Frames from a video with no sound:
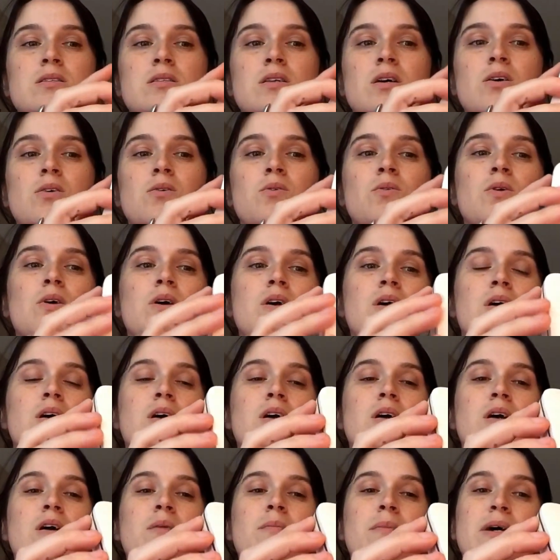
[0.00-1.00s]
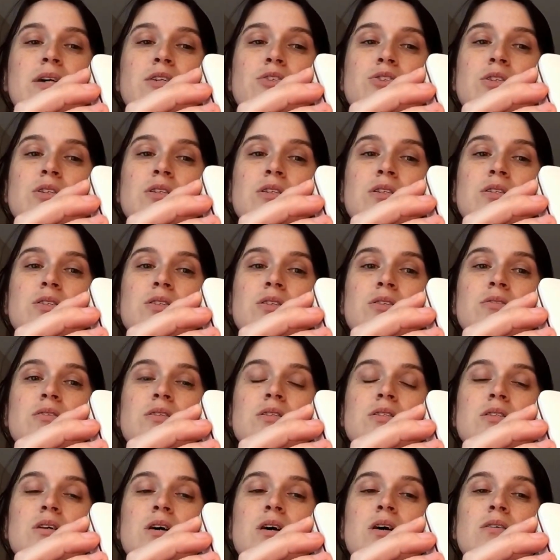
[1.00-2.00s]
so I'm actually going to turn
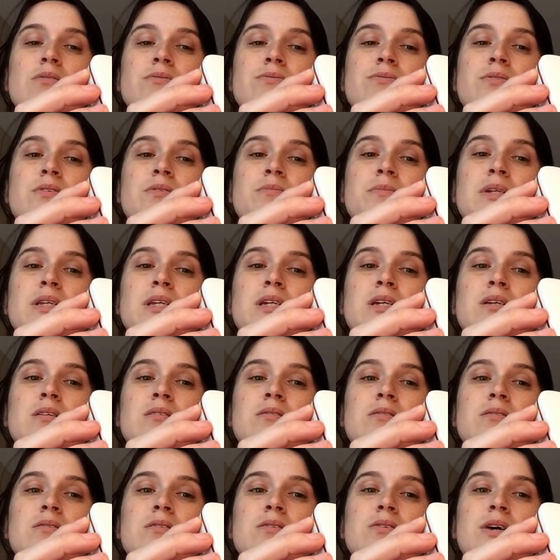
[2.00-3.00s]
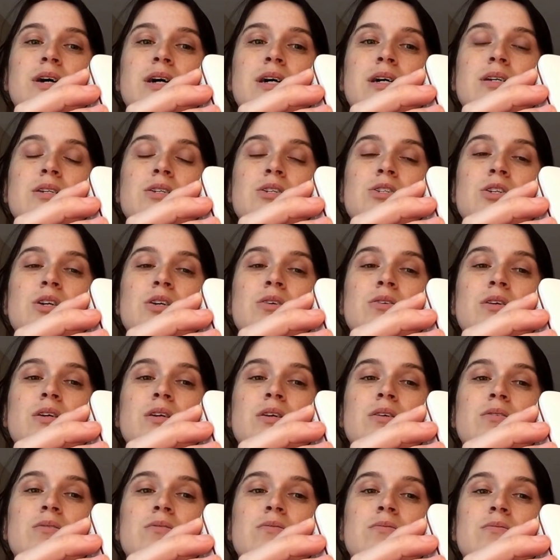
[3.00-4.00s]
this off for a minute so I can show
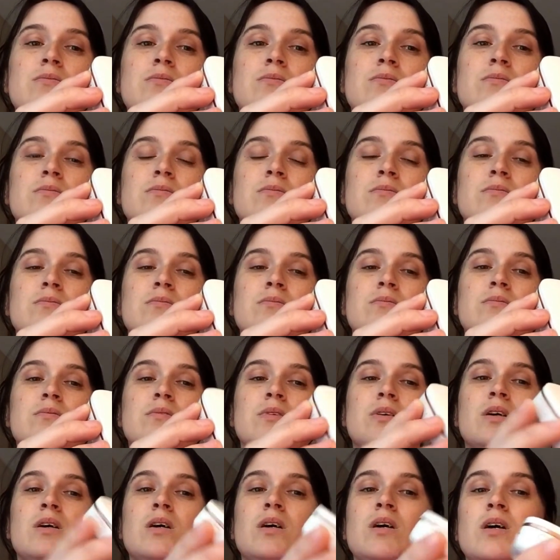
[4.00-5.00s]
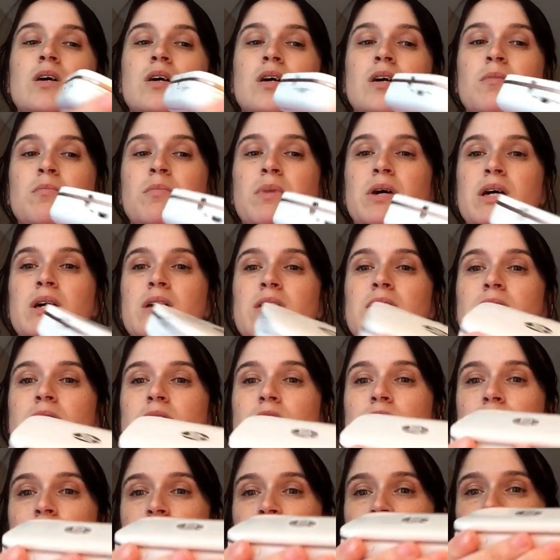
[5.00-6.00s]
you. But you
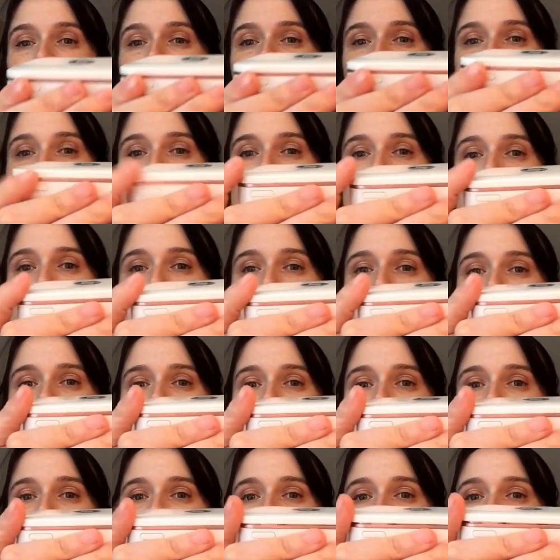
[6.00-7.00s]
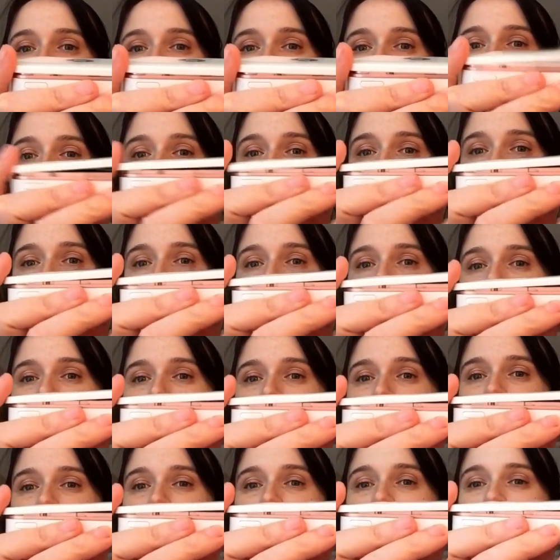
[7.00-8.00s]
just kind of slide this up
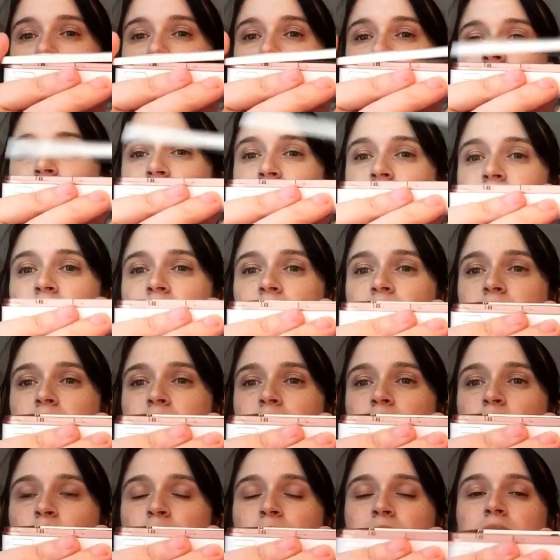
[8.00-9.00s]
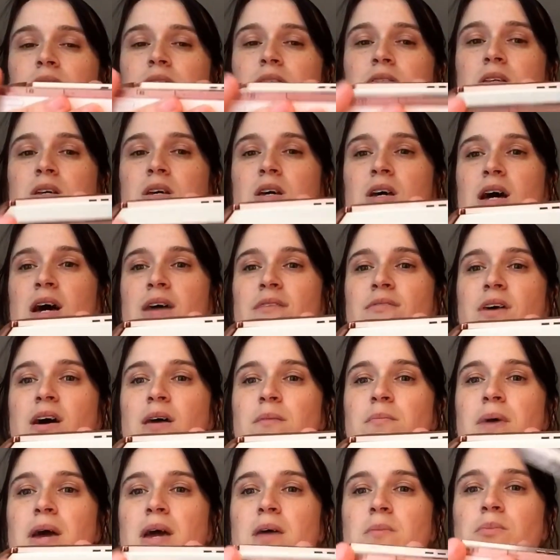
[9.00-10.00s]
and it opens. I've
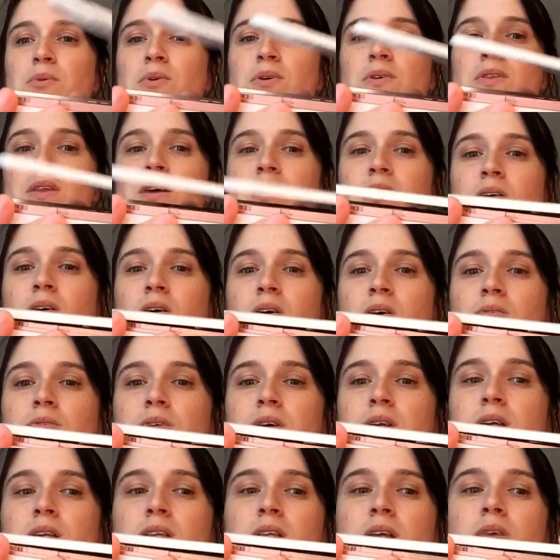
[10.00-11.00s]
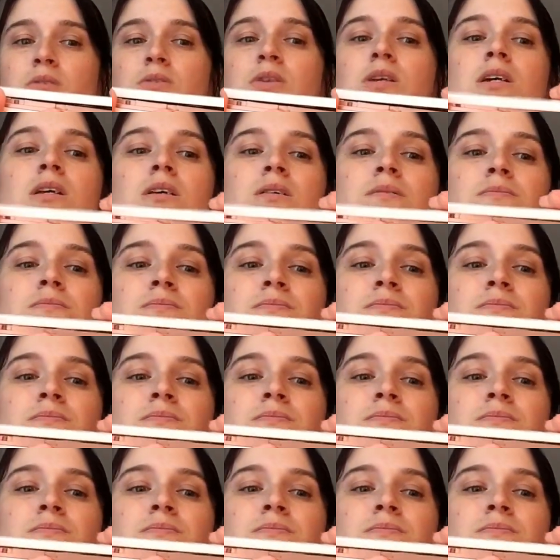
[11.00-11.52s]
got paper in there already loaded.